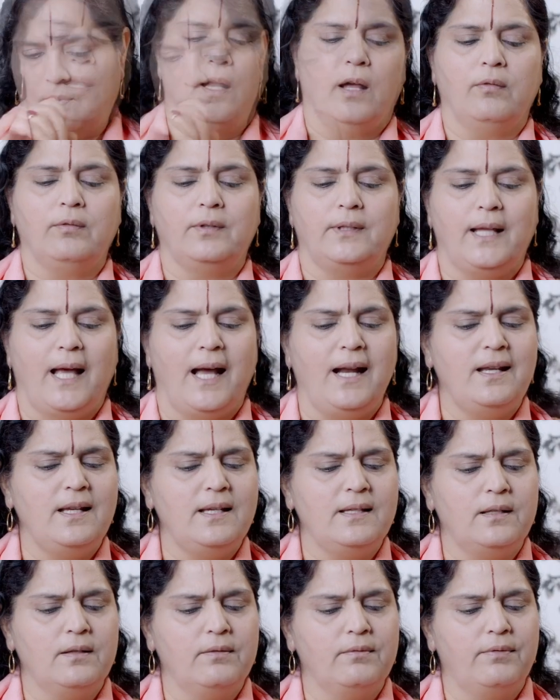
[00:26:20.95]
Now that
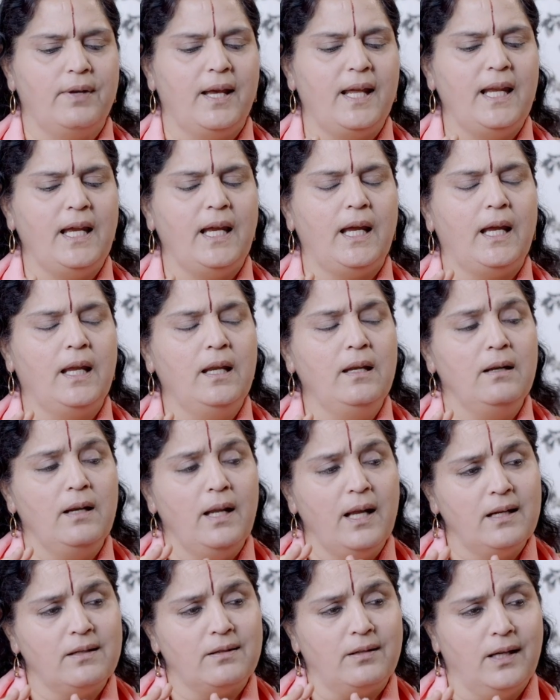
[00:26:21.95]
is a very
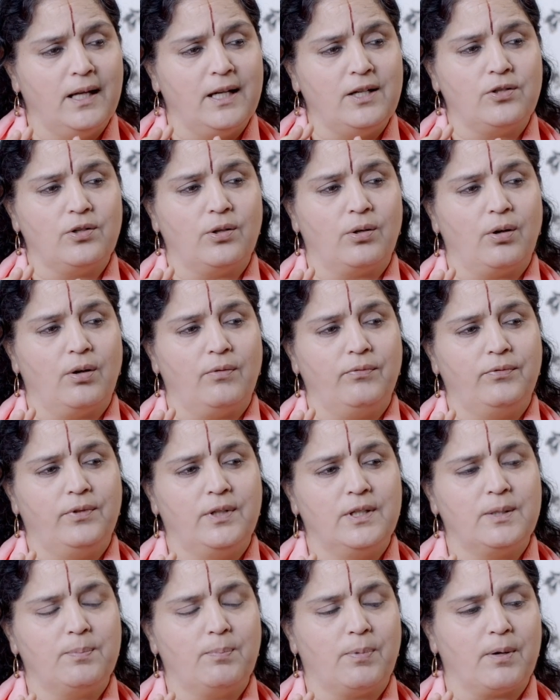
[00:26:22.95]
innate nature of
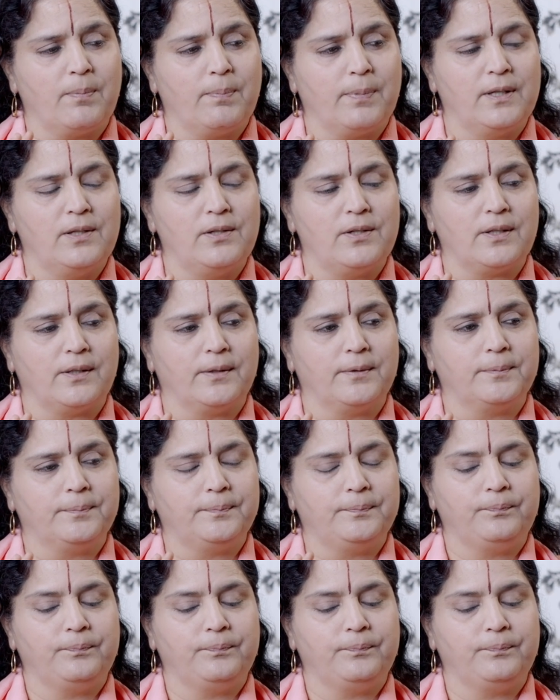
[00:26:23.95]
this prapancha.